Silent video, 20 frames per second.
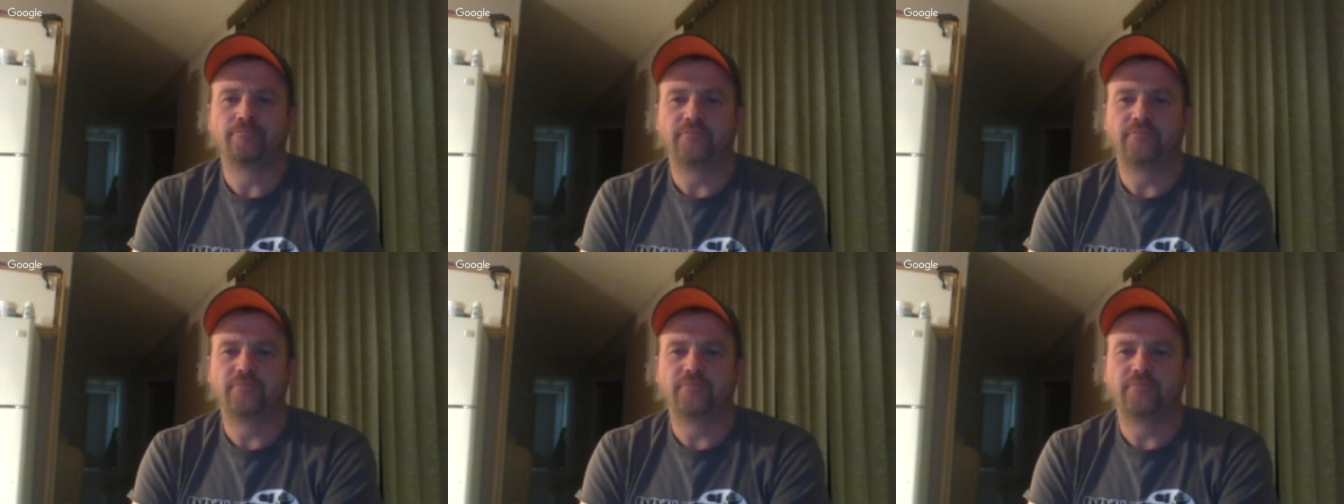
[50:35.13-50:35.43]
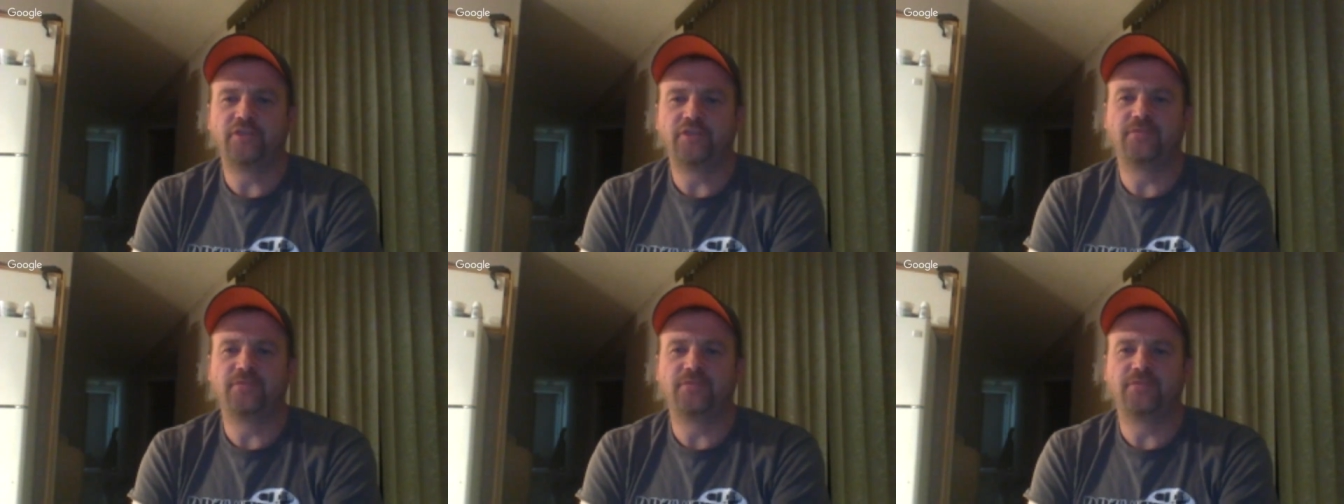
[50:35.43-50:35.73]

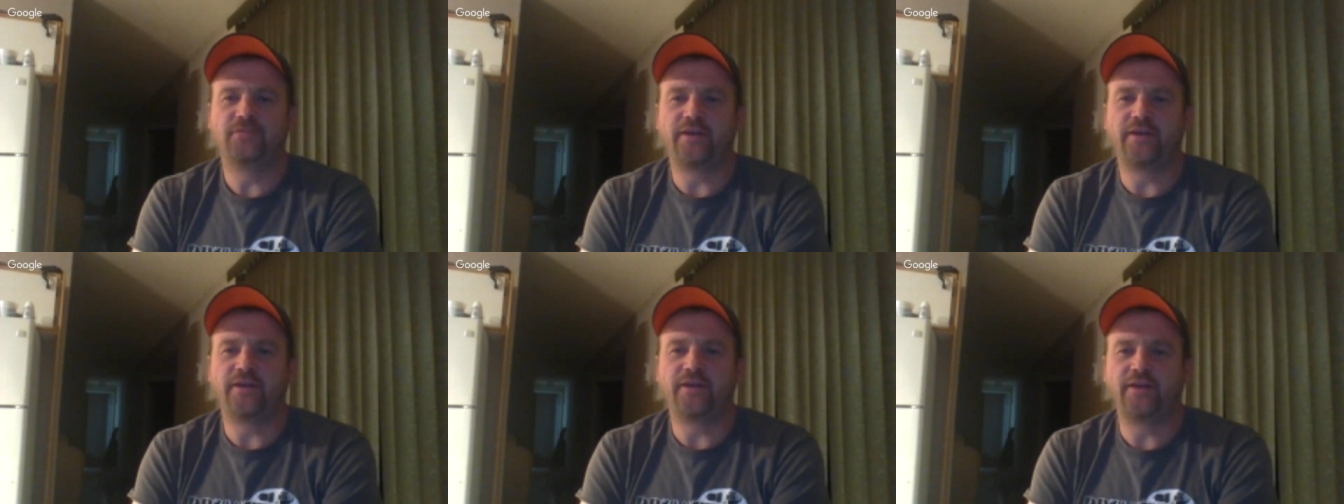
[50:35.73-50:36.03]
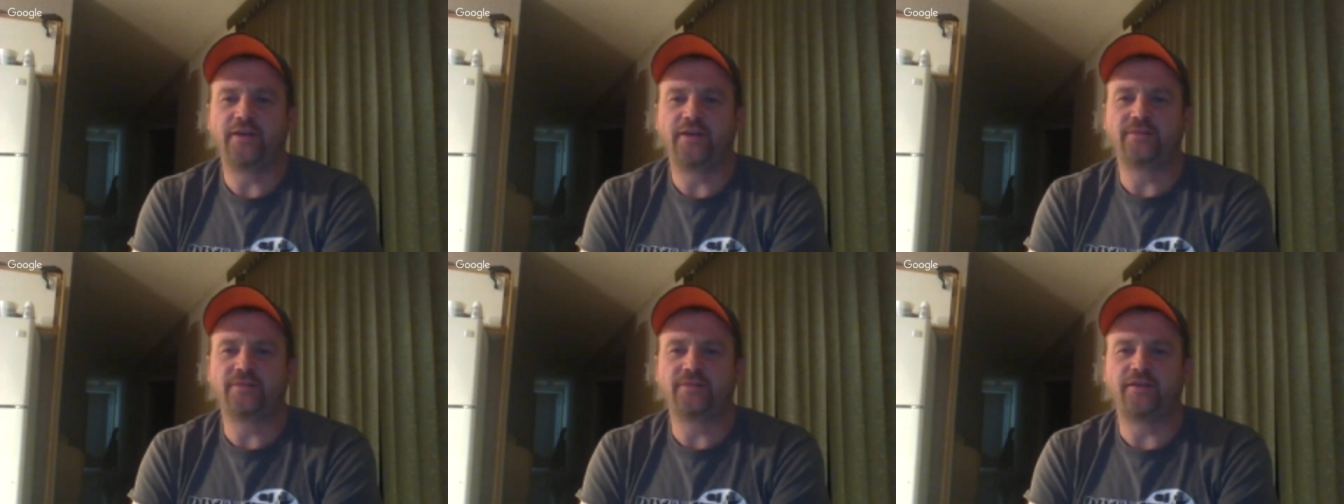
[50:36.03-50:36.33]
Did you find the
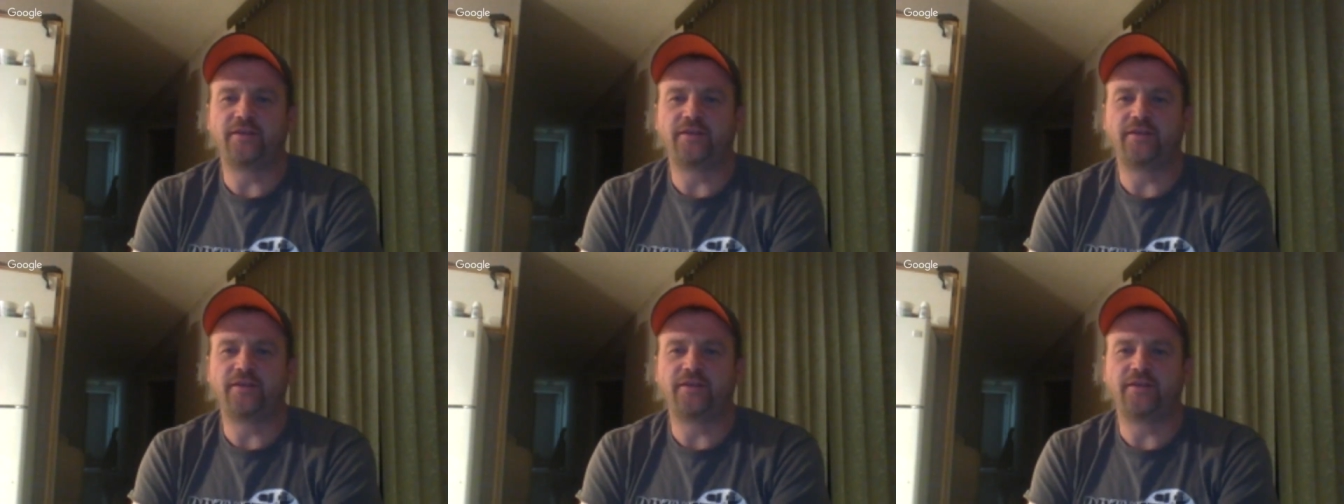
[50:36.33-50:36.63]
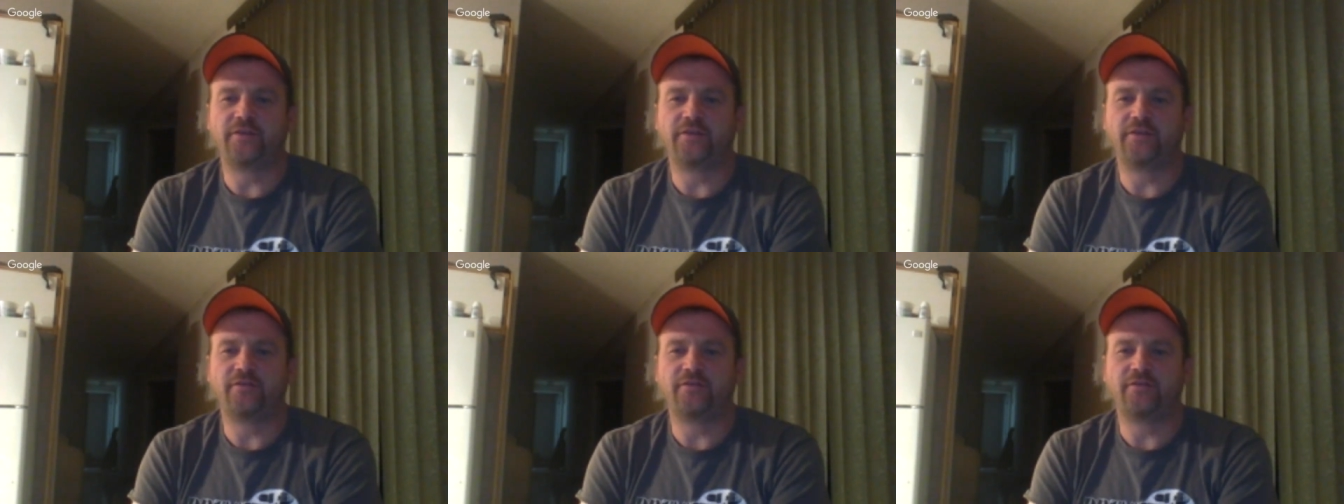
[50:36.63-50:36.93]
tranny screen in
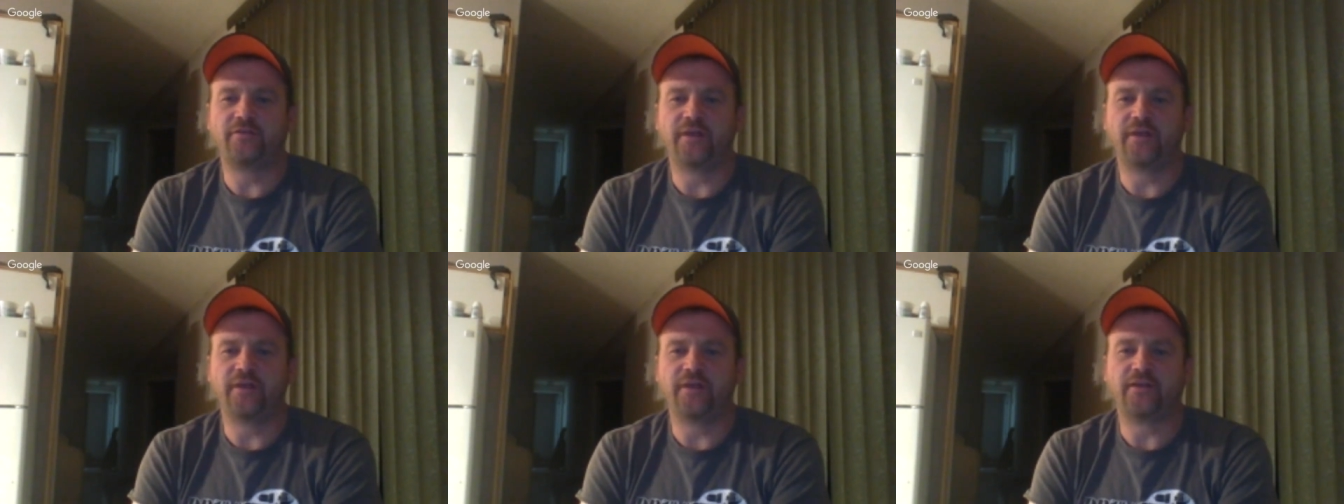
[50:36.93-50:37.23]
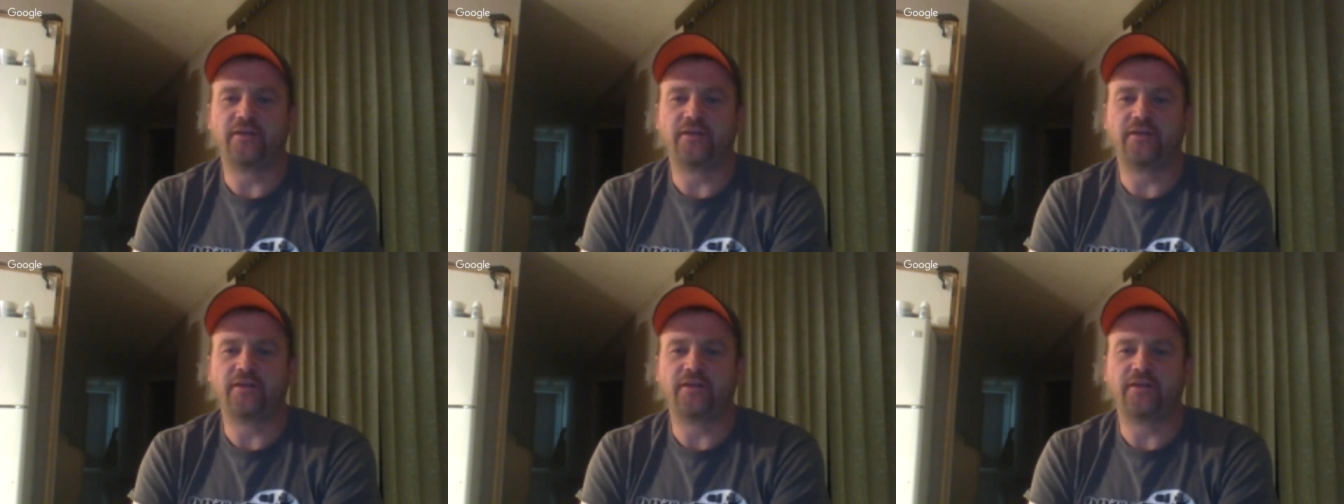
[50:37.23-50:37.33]
2290?